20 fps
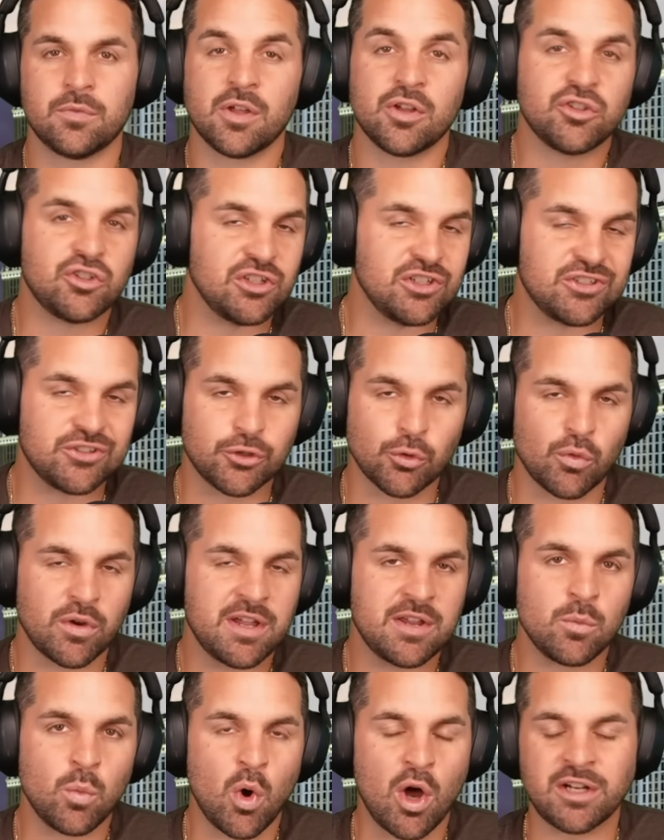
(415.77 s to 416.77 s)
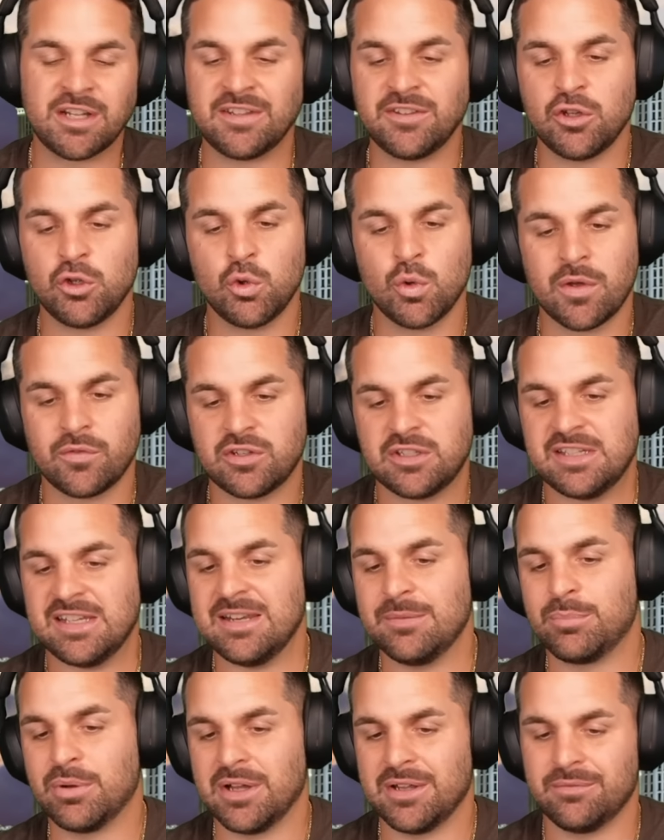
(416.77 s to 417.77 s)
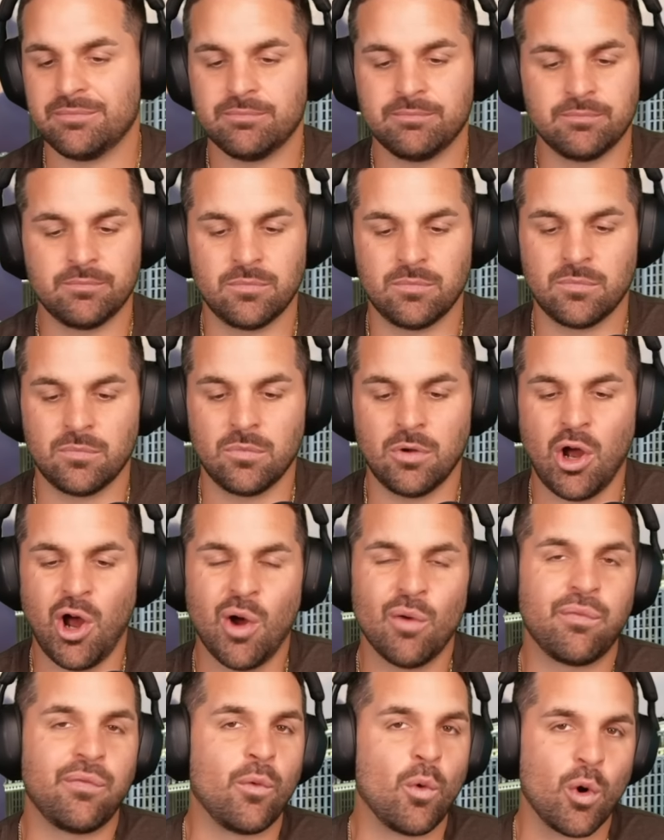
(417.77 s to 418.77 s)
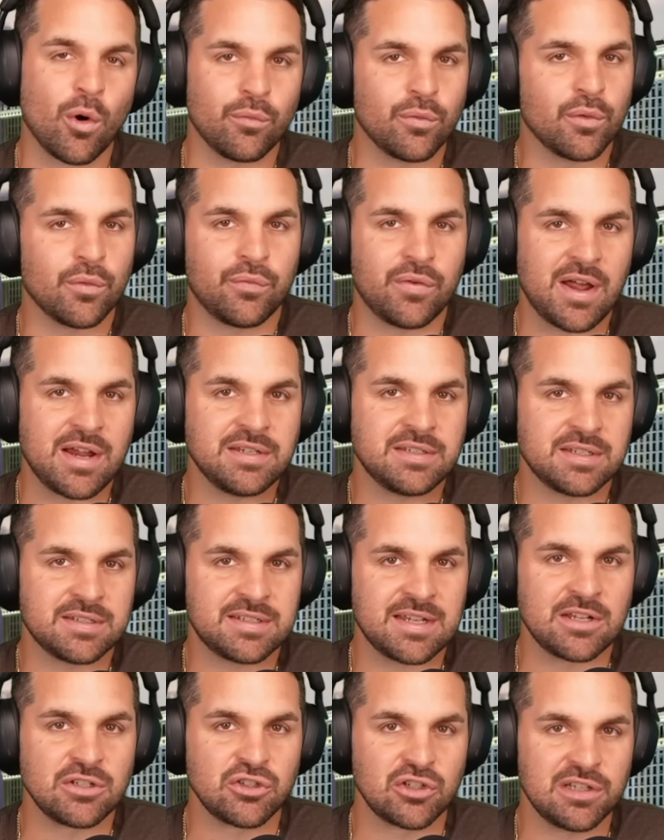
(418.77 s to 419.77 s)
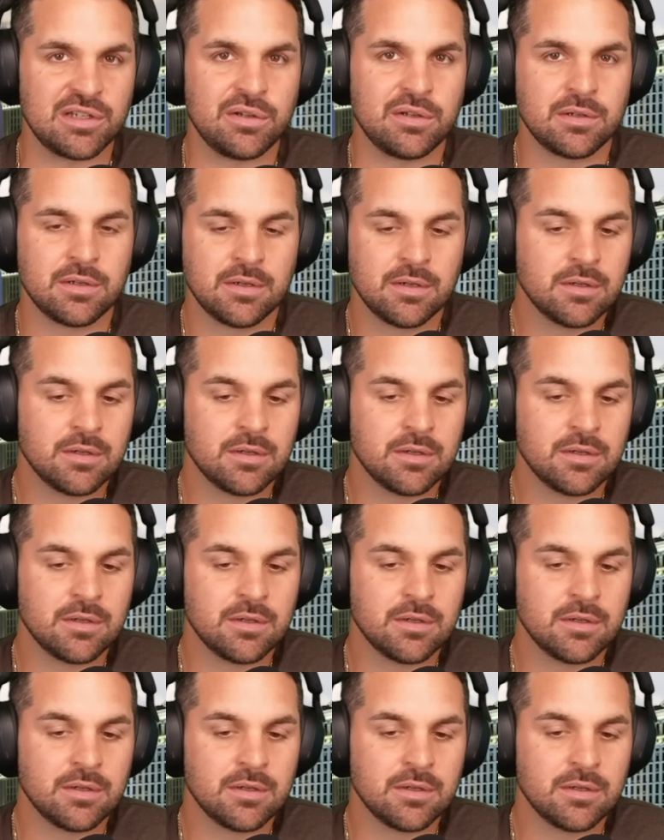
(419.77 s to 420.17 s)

She's 3-1 in the UFC, but all four of her fights essentially